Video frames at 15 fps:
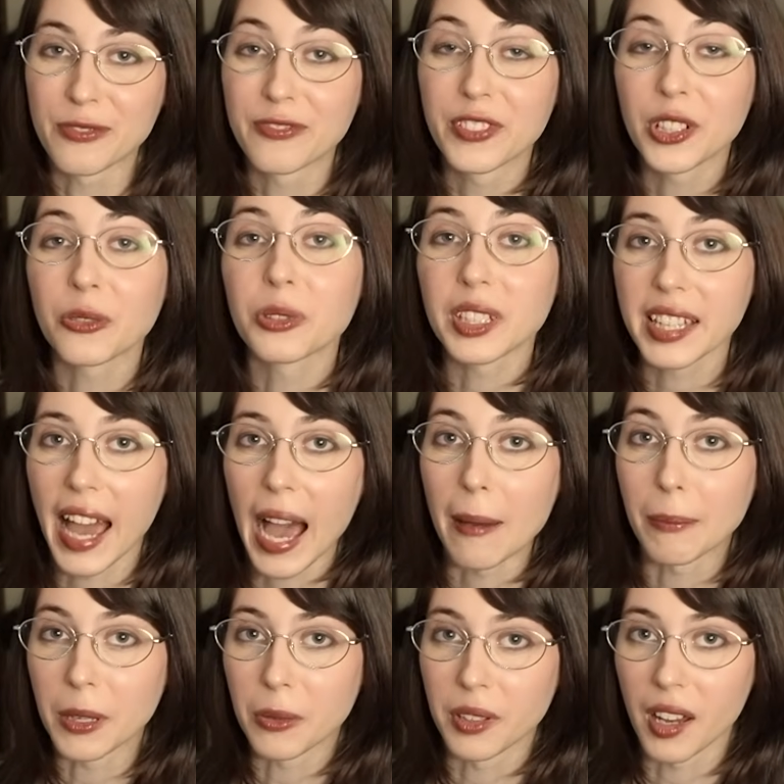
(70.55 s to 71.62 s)
feel really
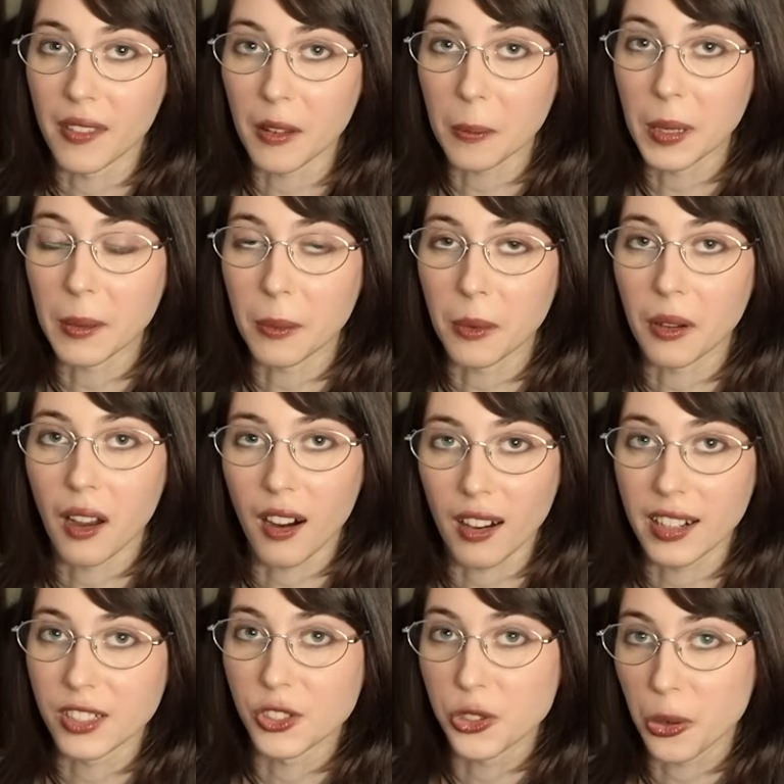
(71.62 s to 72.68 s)
happy when other people are
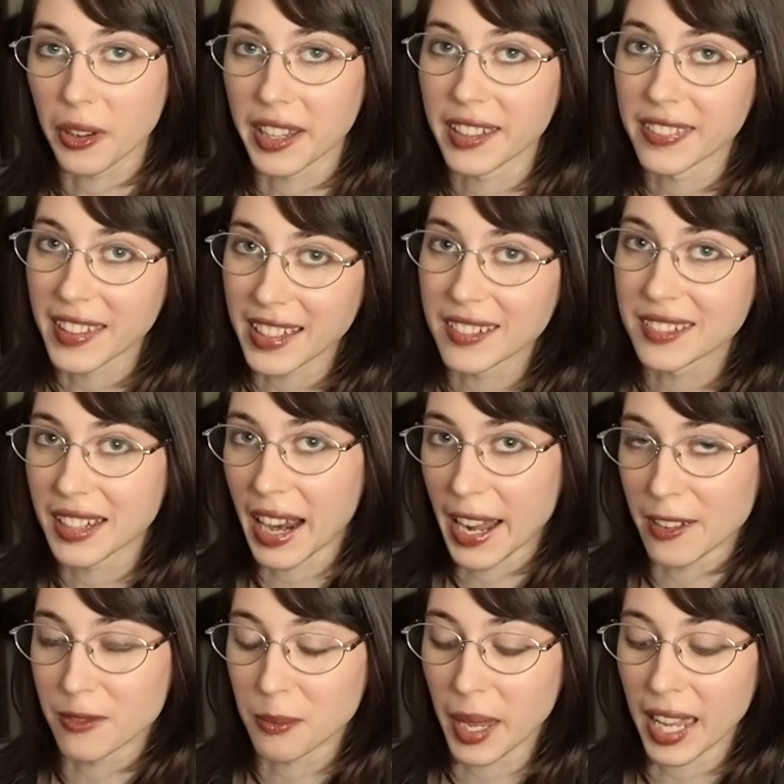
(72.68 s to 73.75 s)
enjoying things that
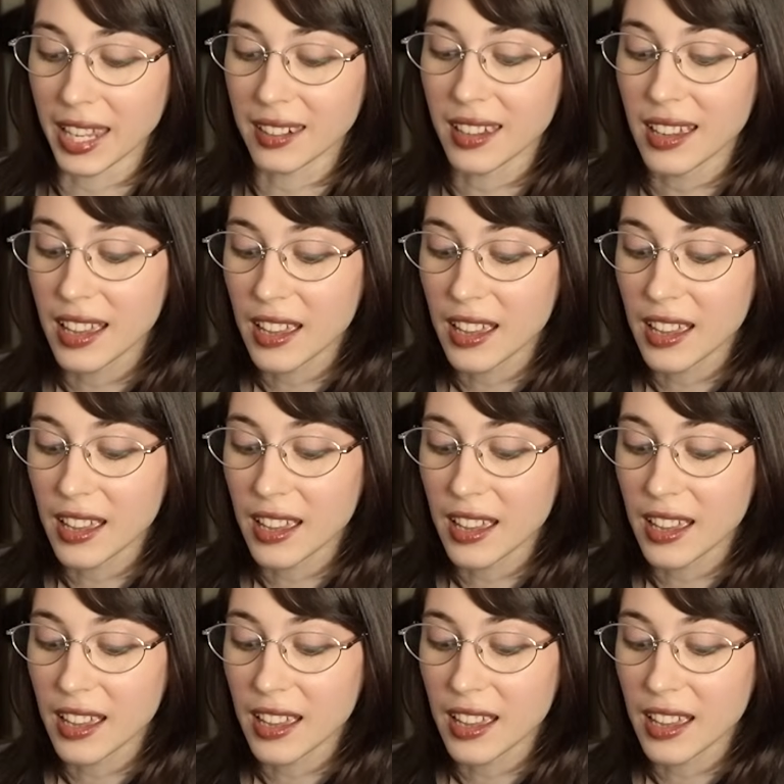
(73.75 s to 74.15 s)
I've made.